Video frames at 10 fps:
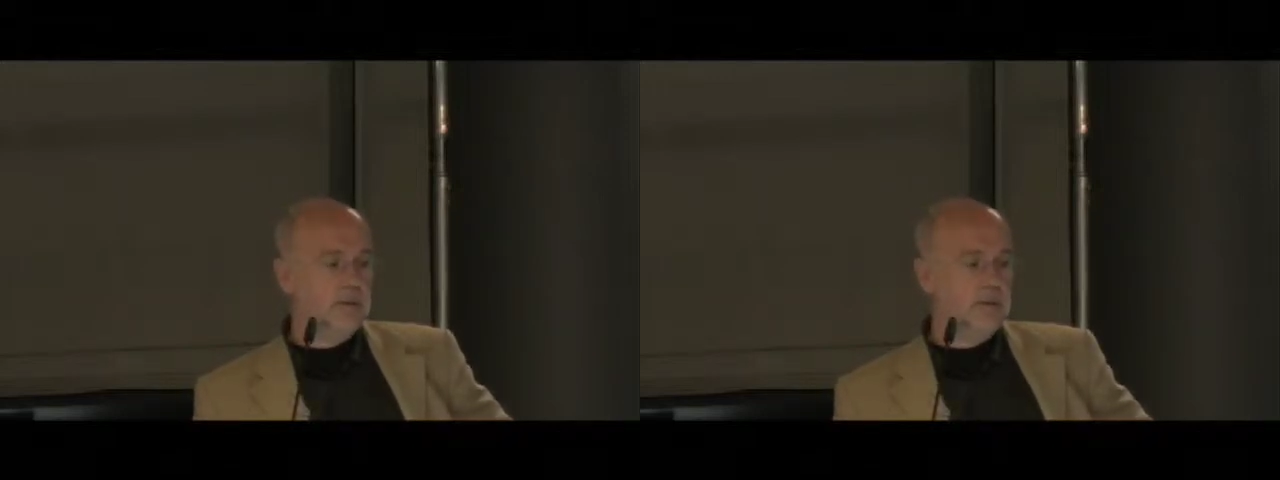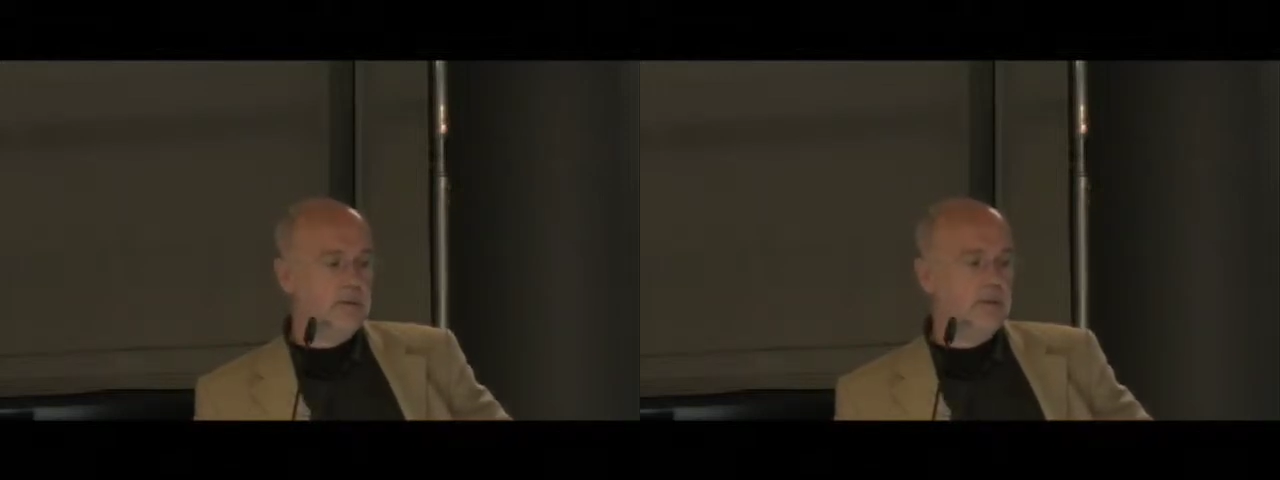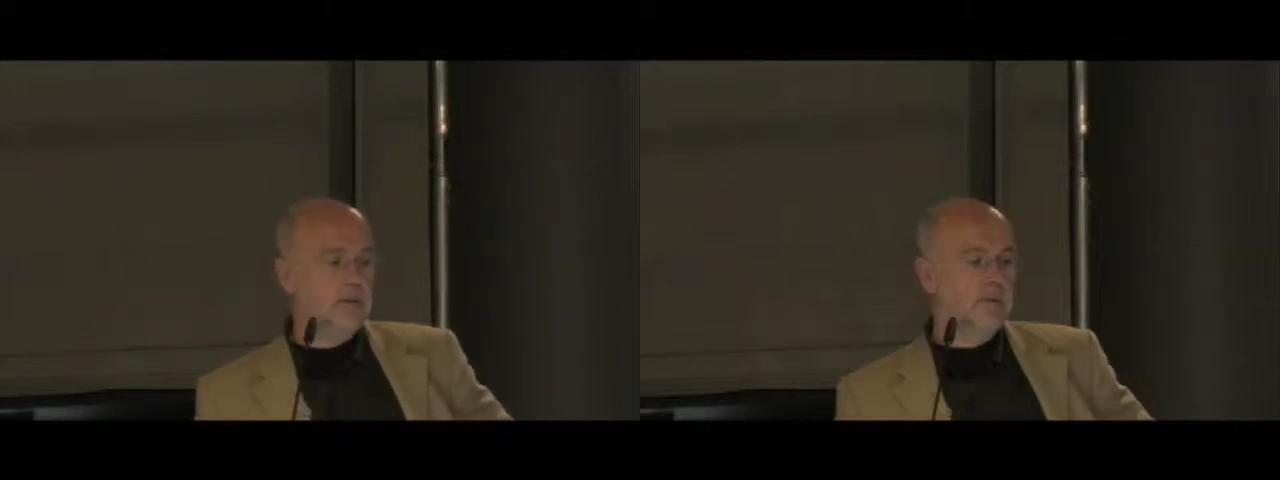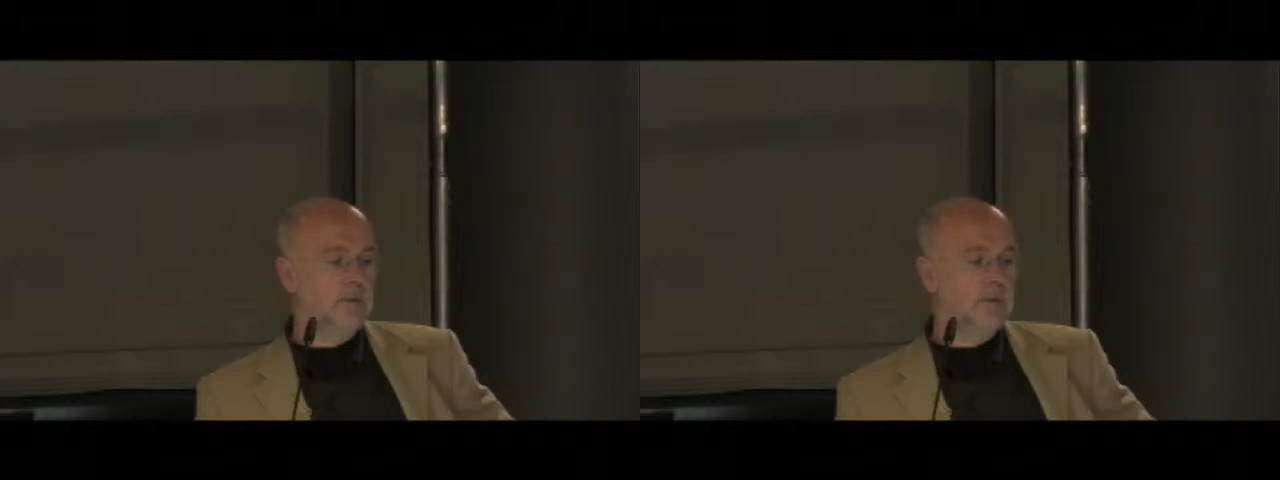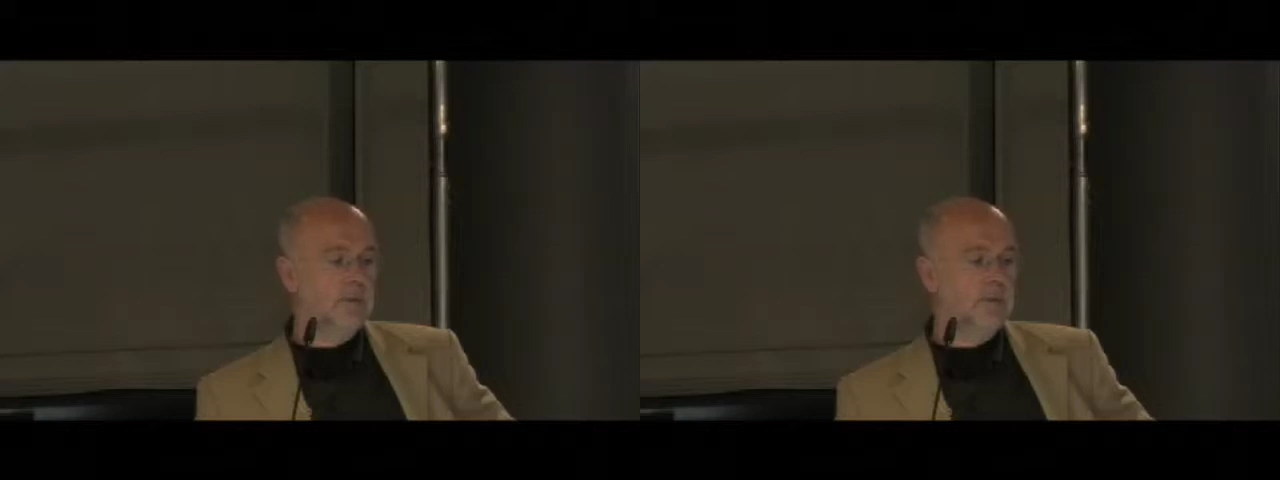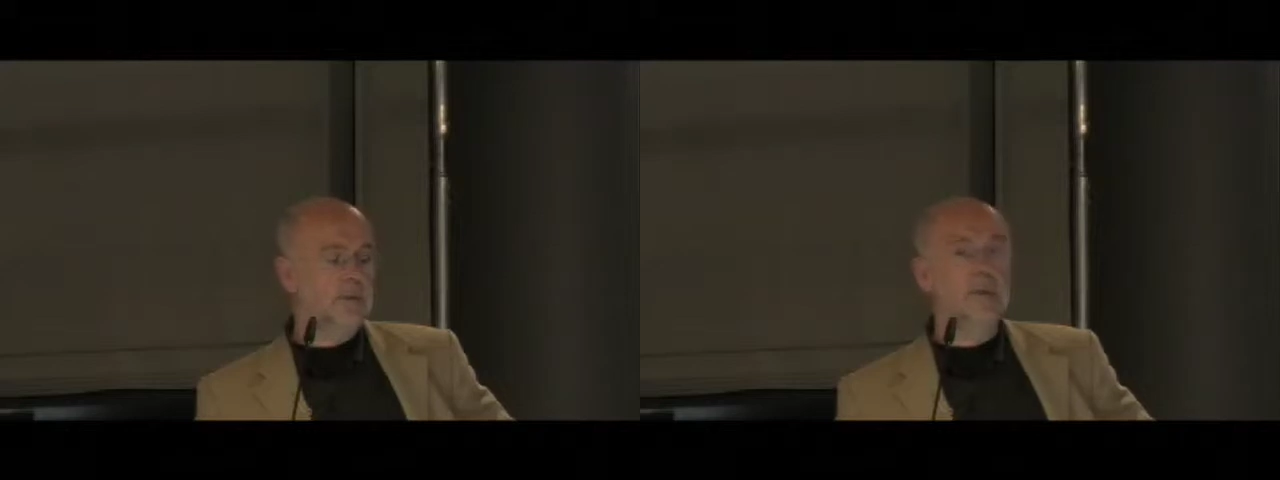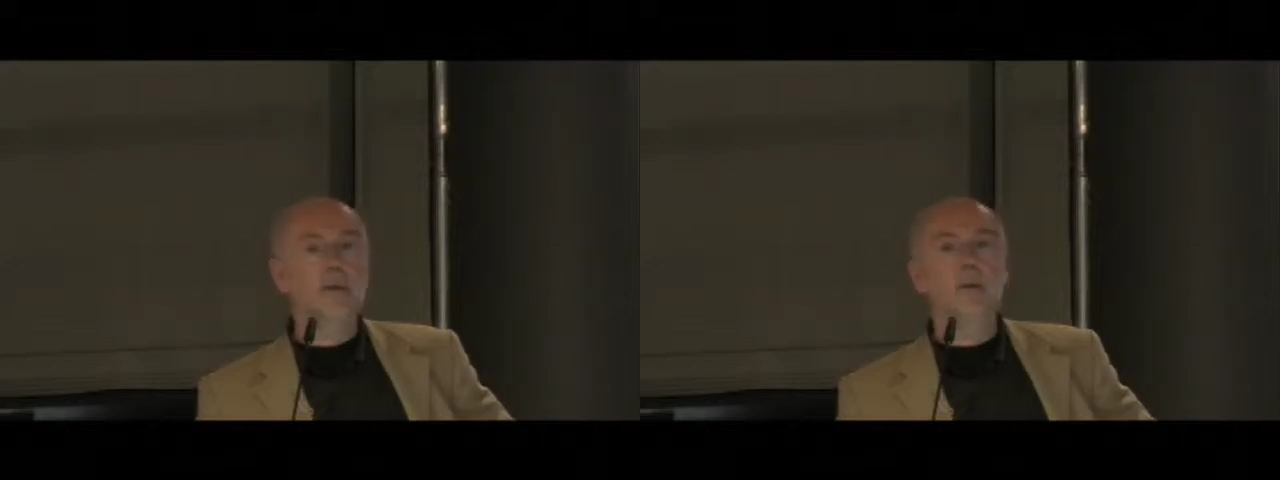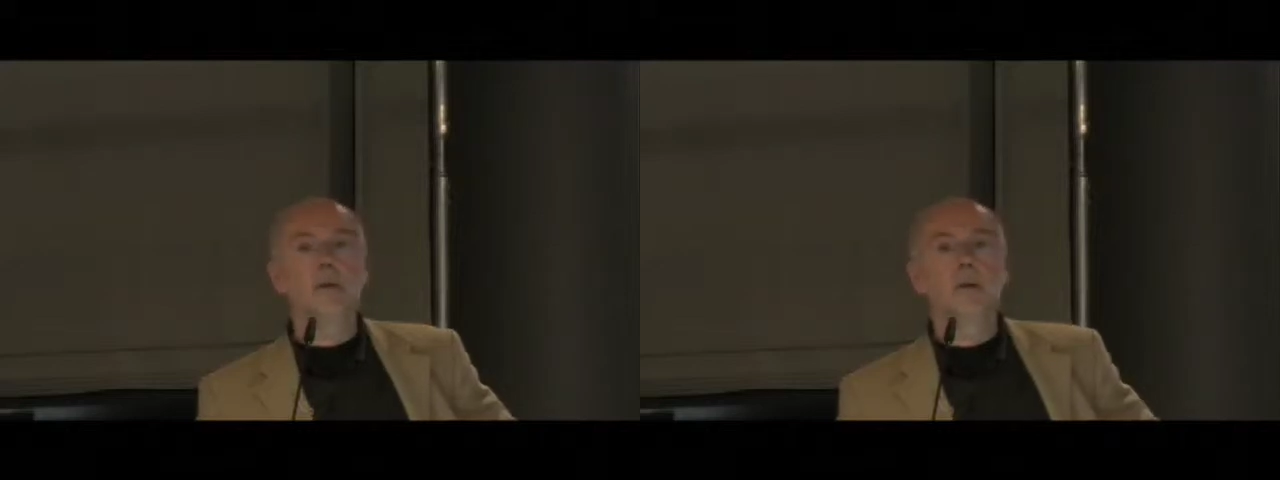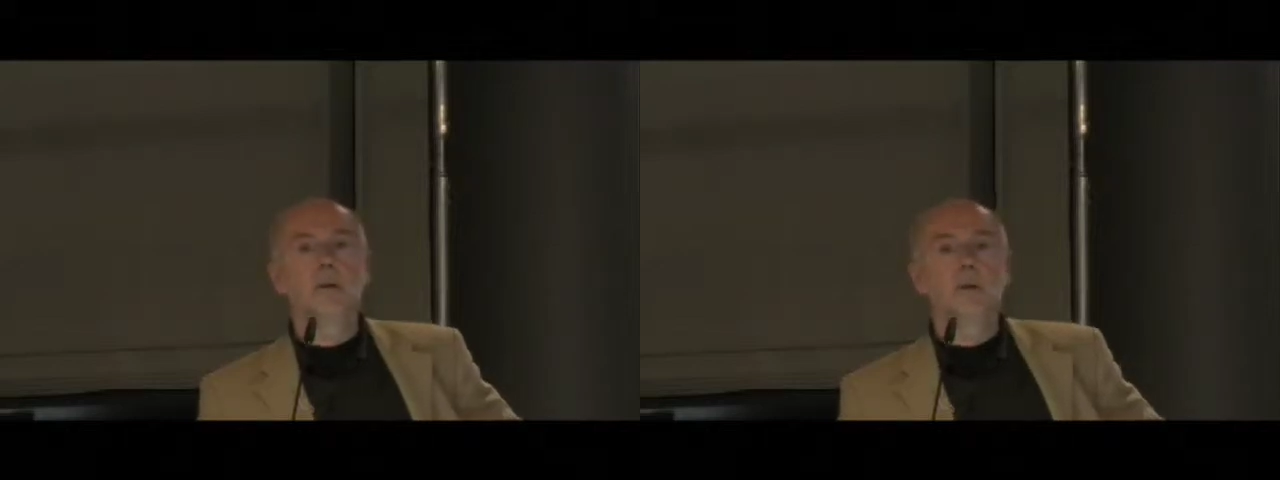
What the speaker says: and so on, SIMD cell,